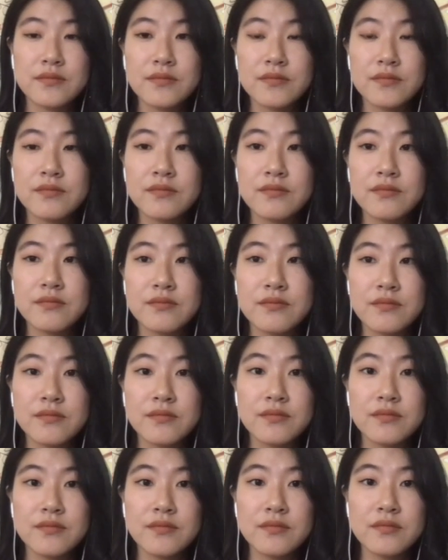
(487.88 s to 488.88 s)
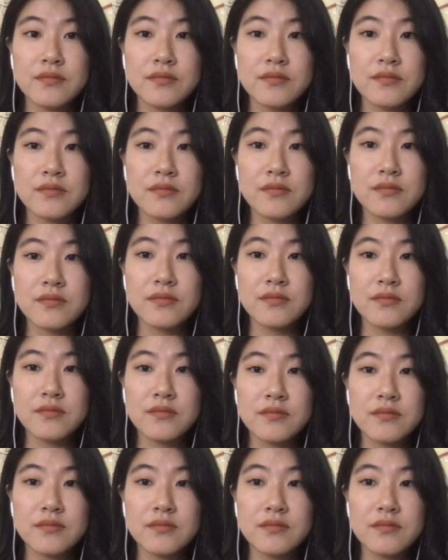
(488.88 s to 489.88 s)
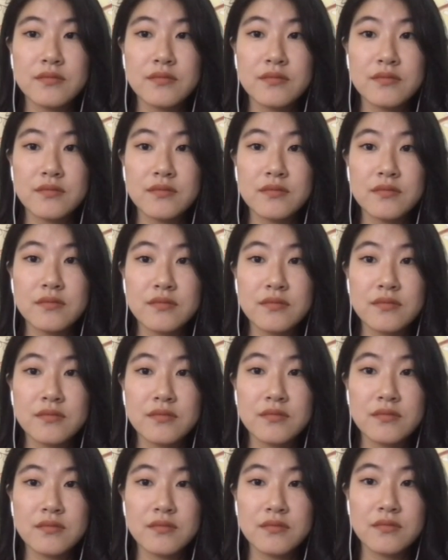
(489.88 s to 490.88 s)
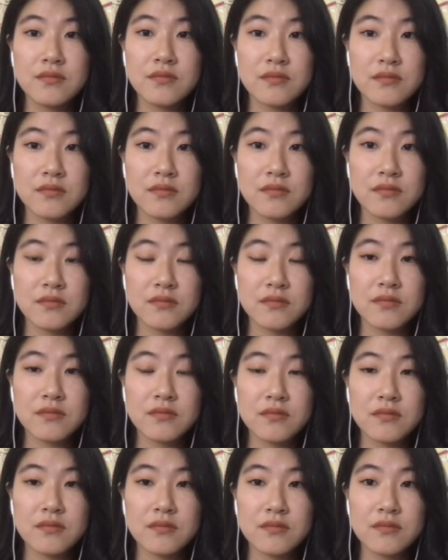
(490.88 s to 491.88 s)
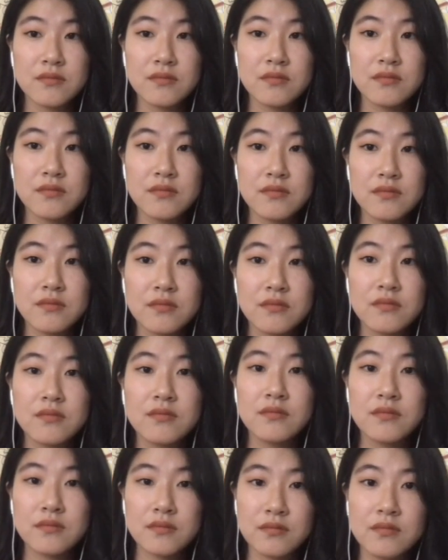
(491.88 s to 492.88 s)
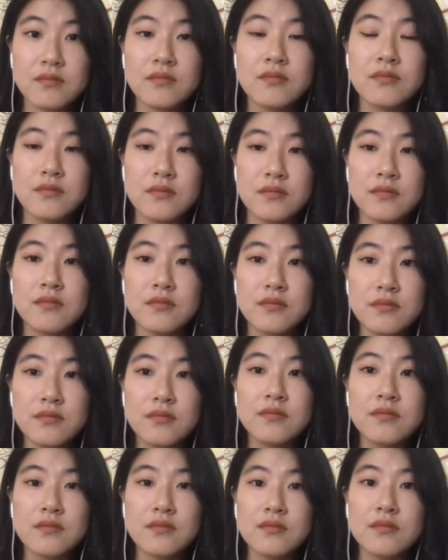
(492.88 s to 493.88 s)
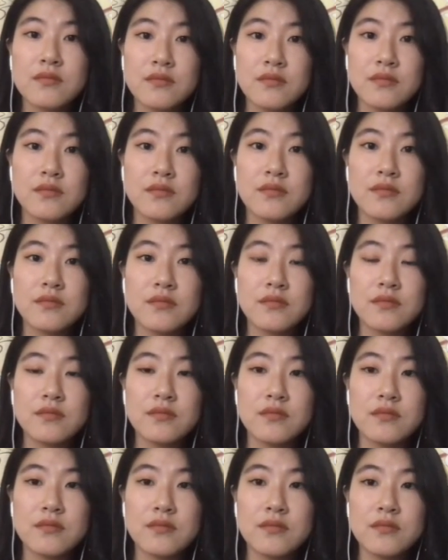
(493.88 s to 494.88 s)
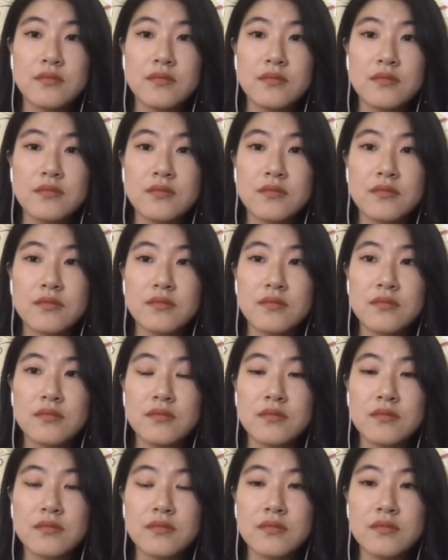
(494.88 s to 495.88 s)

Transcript: (silent)